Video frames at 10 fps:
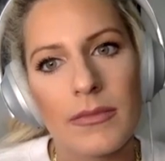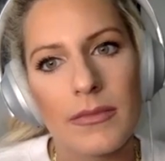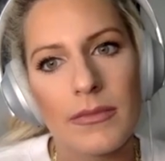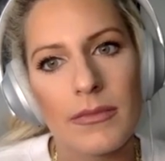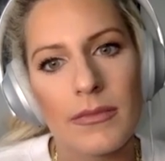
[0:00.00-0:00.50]

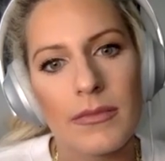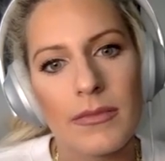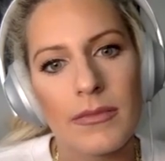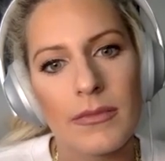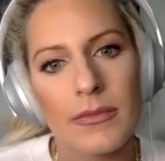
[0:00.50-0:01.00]

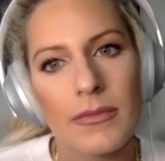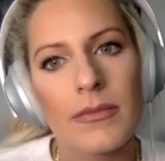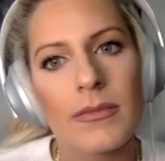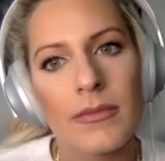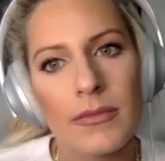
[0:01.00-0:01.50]

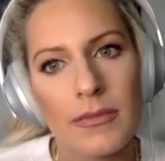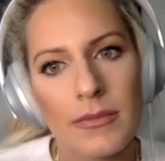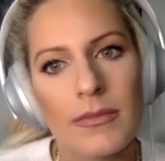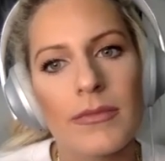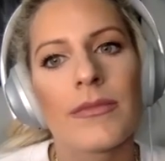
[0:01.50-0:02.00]

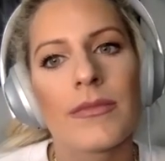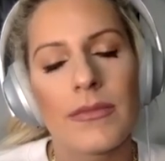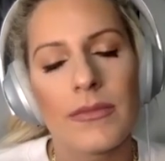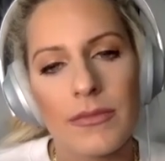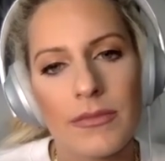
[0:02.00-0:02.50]

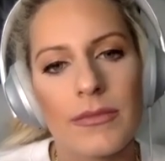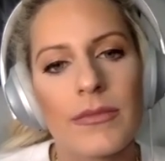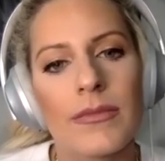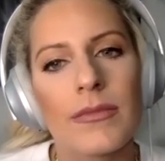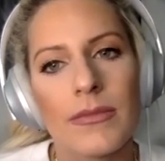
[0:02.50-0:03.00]

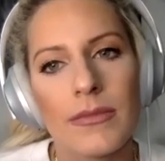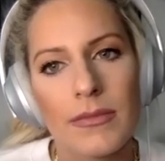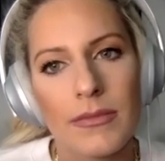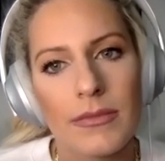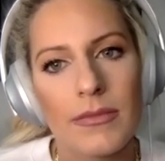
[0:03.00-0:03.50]

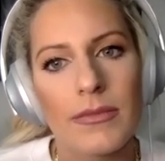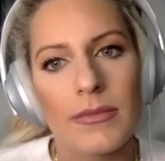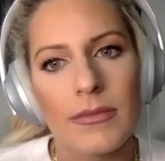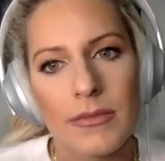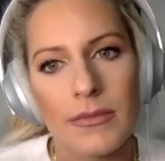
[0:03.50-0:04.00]

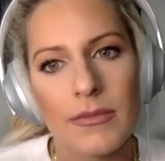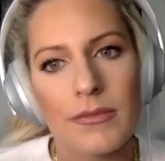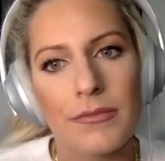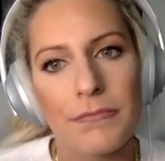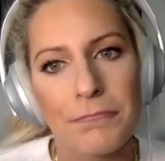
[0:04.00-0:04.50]

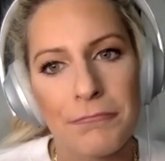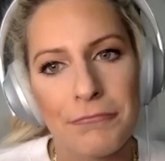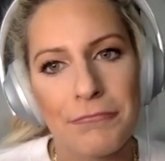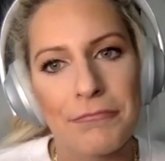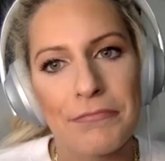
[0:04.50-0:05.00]

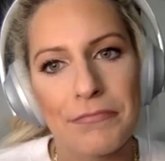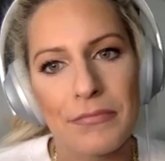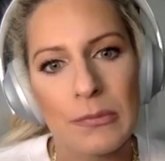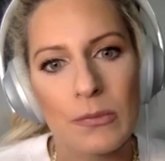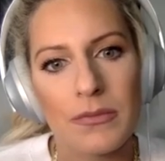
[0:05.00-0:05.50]

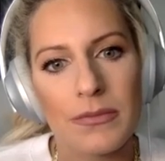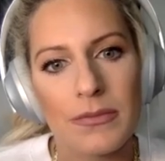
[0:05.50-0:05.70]
(silent)